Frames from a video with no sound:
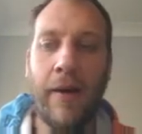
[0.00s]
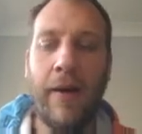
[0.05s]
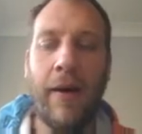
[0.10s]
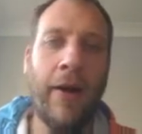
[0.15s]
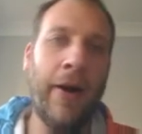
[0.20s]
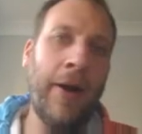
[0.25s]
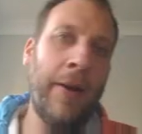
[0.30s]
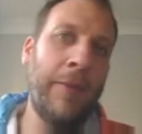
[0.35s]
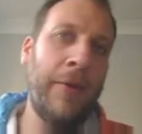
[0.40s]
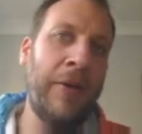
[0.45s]
I
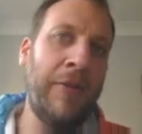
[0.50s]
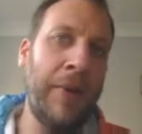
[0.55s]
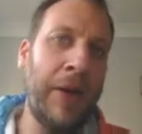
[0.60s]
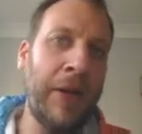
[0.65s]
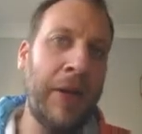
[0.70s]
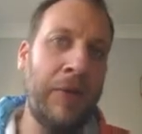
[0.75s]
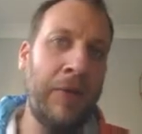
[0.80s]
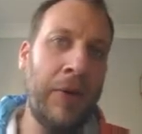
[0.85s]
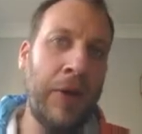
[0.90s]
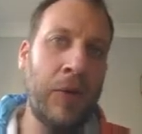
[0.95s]
hope you've made
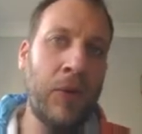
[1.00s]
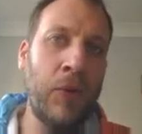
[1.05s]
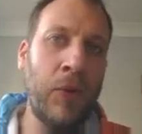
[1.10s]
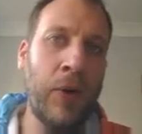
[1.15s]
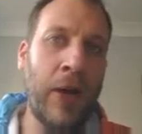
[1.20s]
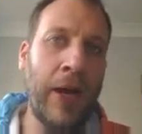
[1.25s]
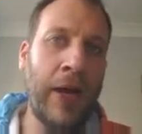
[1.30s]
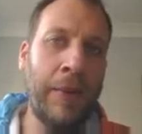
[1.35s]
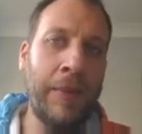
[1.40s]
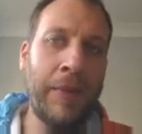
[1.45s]
a really cool
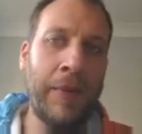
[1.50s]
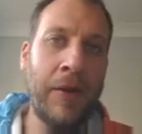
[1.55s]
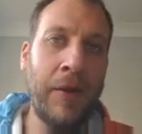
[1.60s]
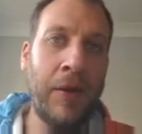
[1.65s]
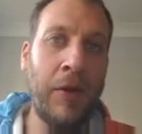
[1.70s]
game that